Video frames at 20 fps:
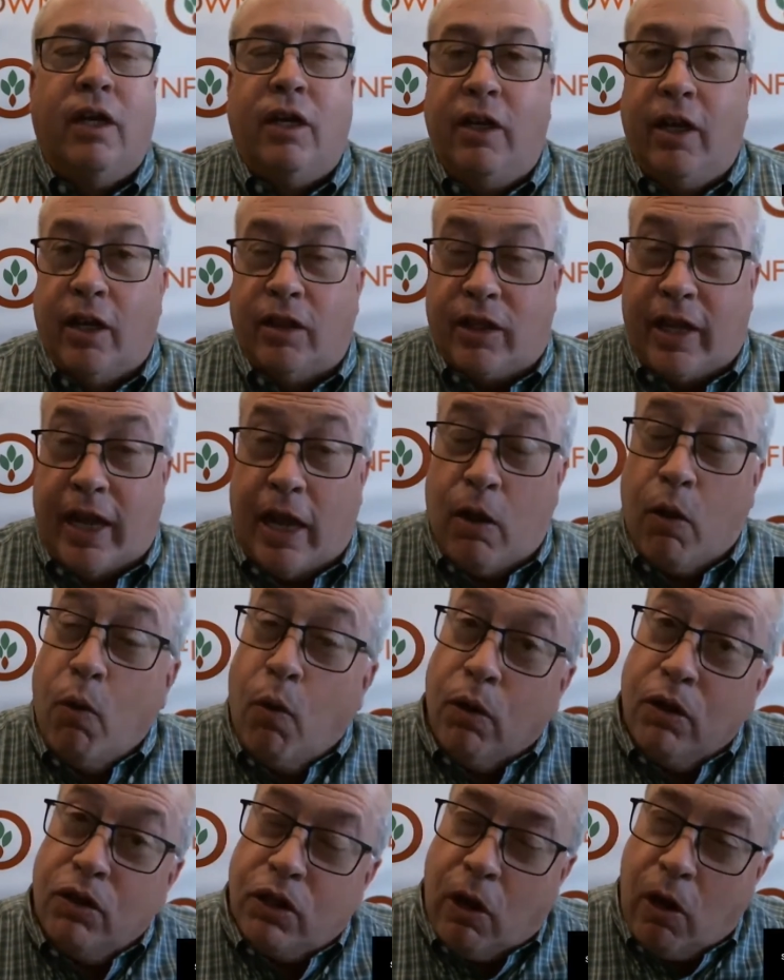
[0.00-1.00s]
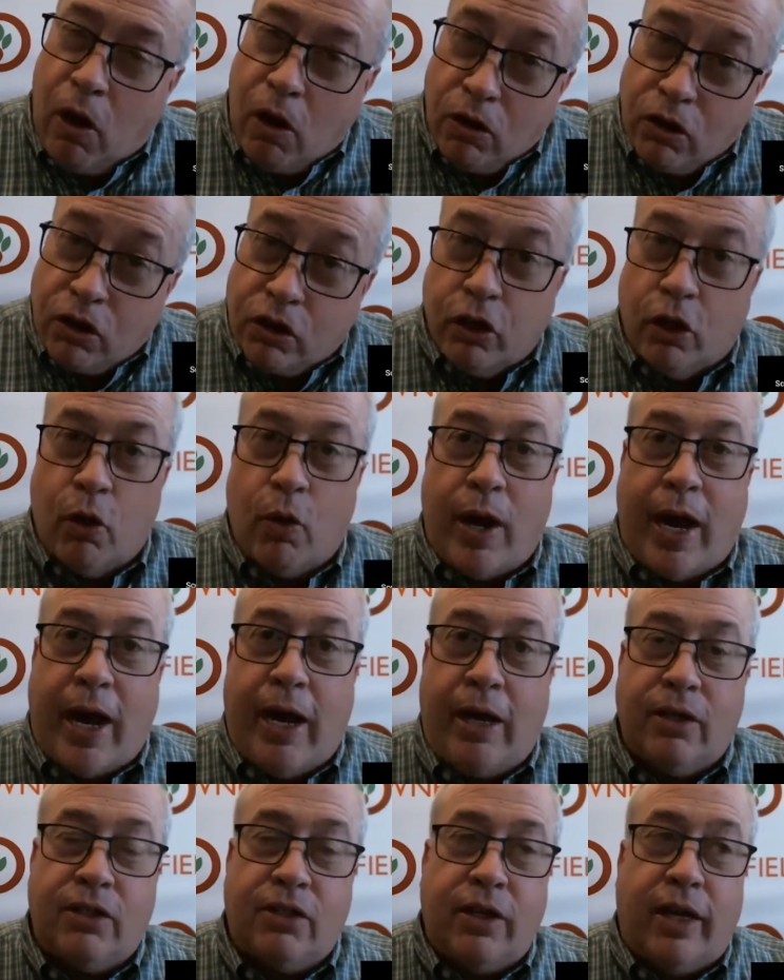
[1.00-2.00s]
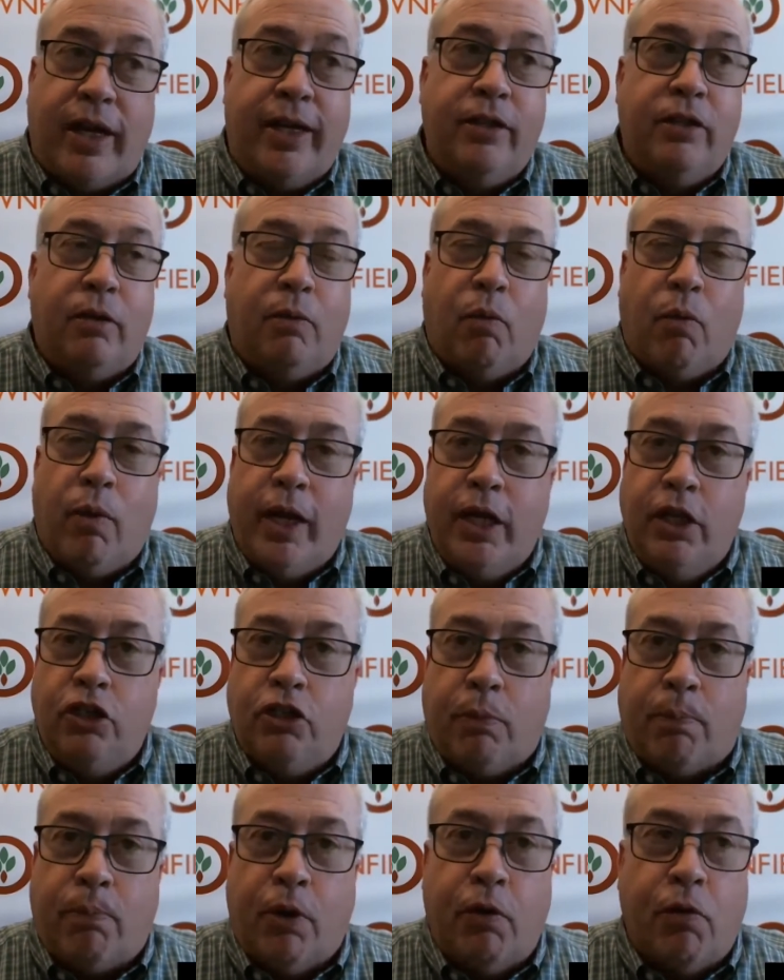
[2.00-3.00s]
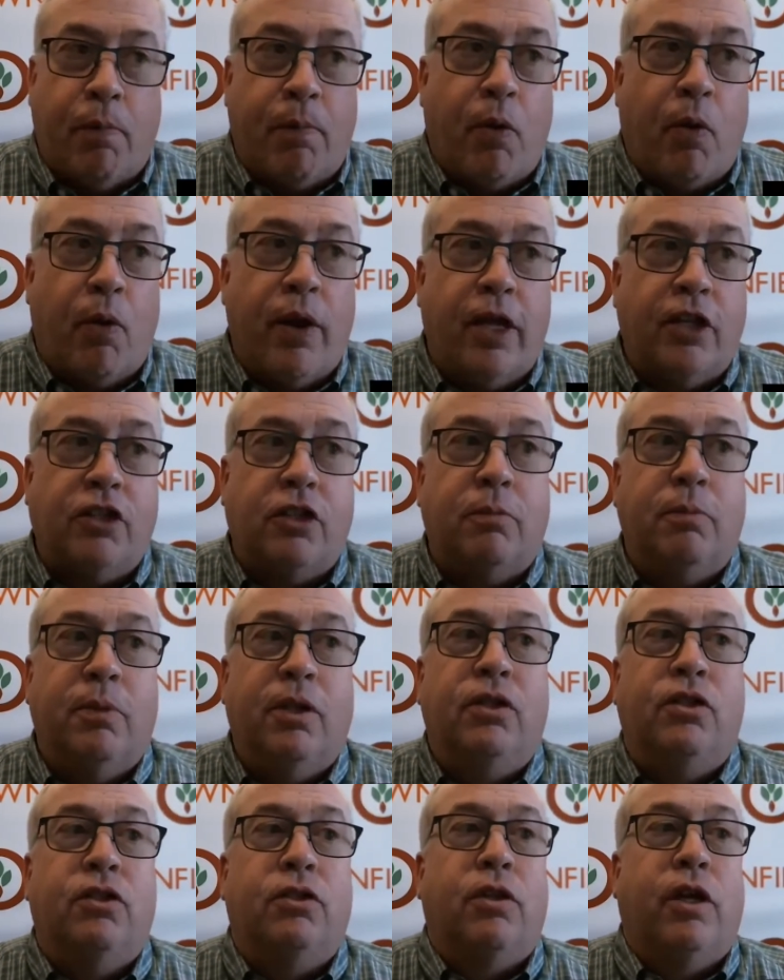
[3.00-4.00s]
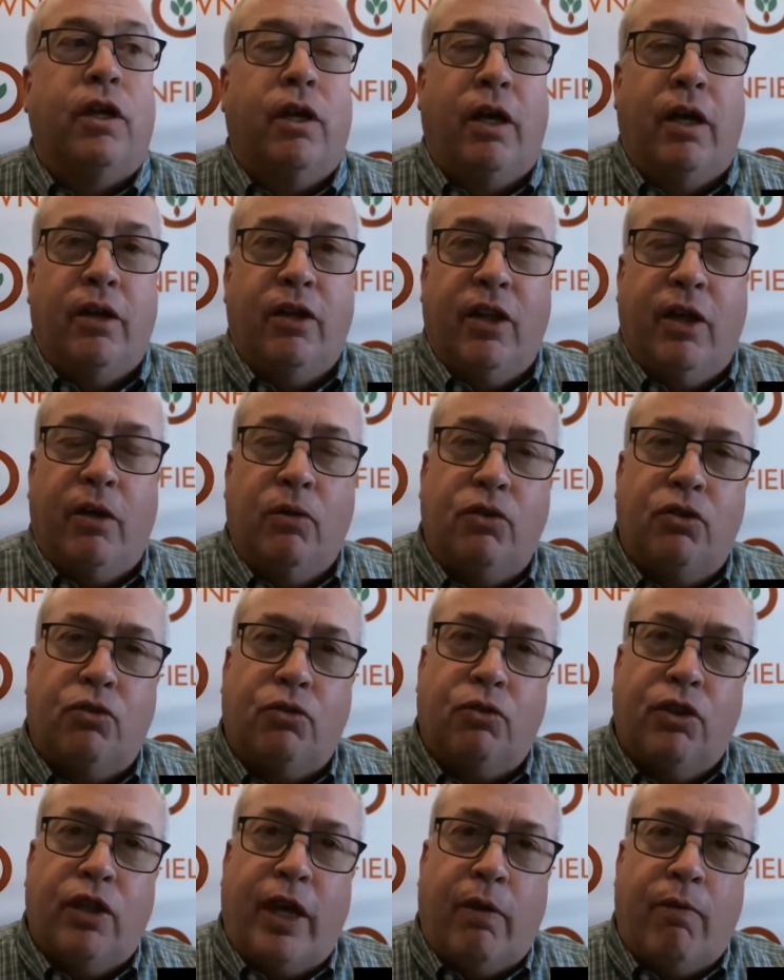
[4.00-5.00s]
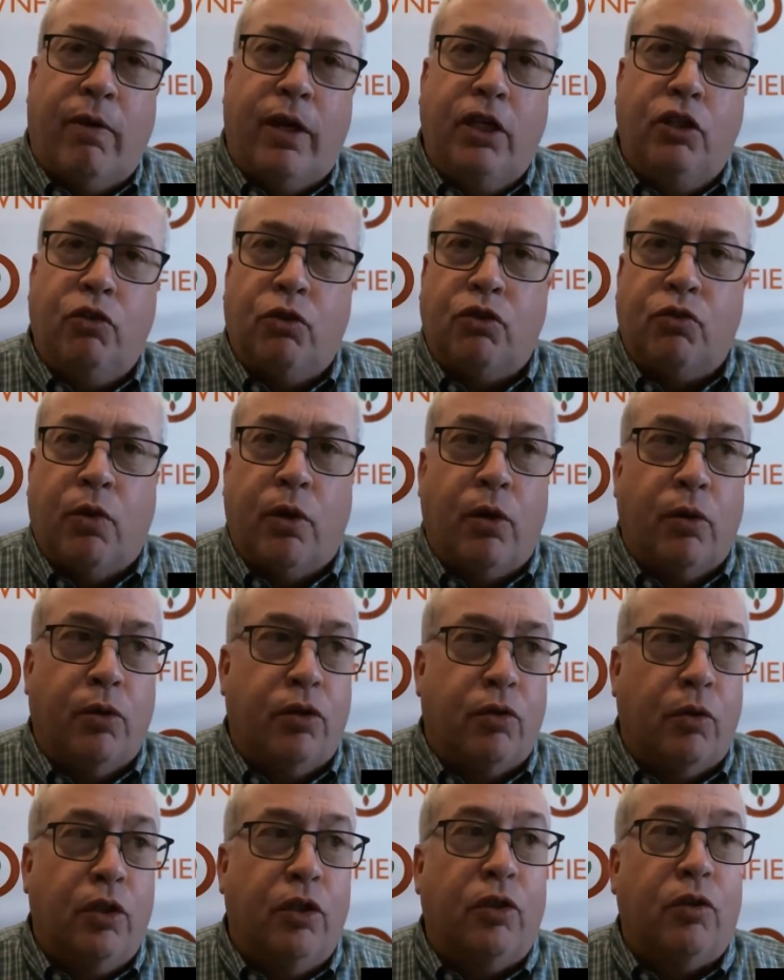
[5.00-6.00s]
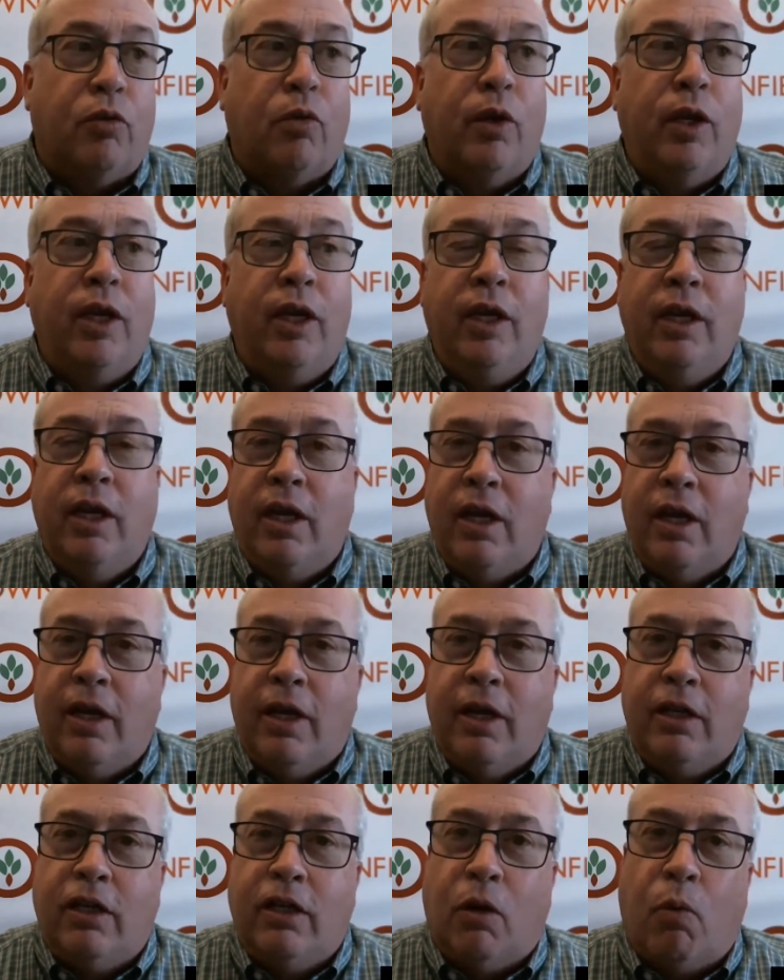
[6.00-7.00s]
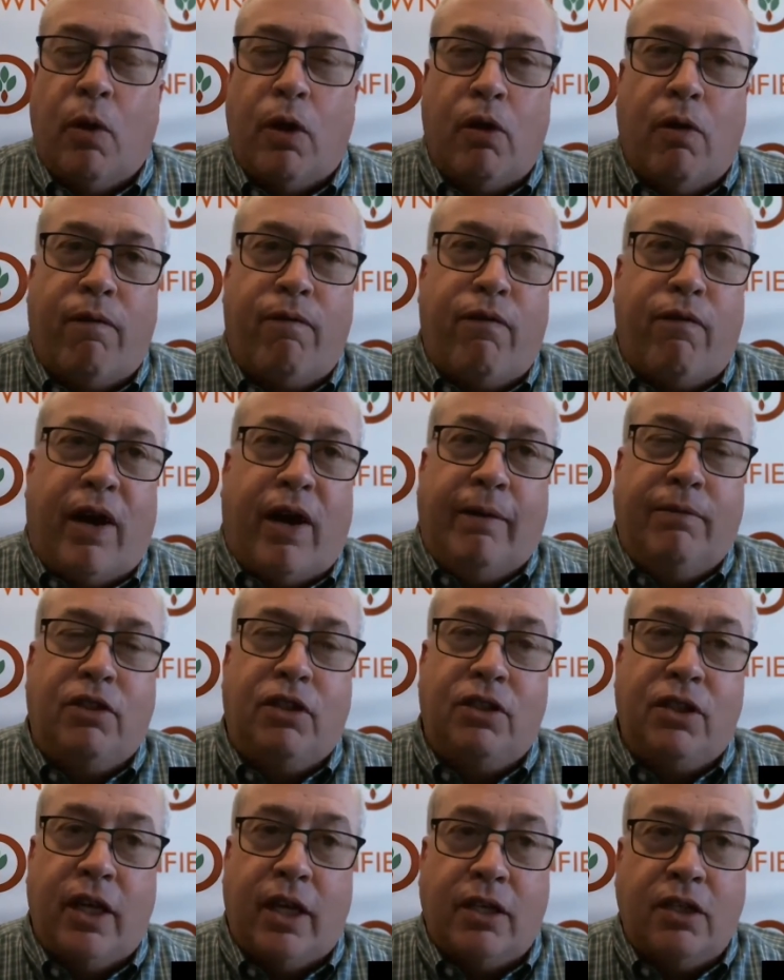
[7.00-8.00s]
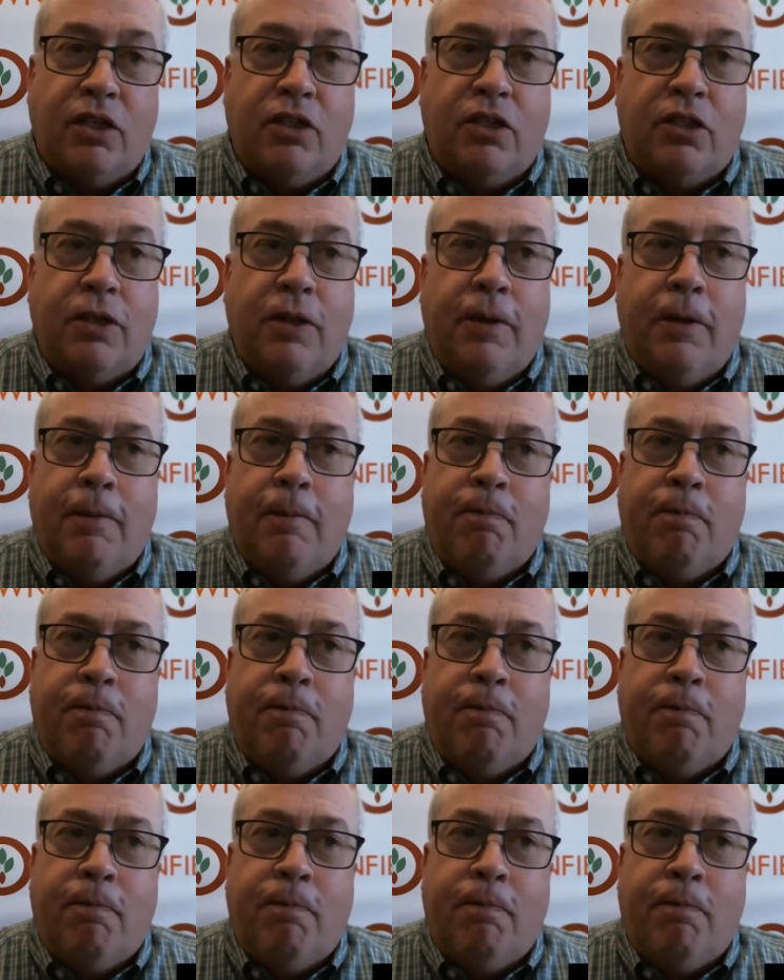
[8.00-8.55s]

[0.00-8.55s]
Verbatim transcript: yet that was also outside the range of pre-report estimates. Uh, those, that range was one oh three point three to one oh five point six.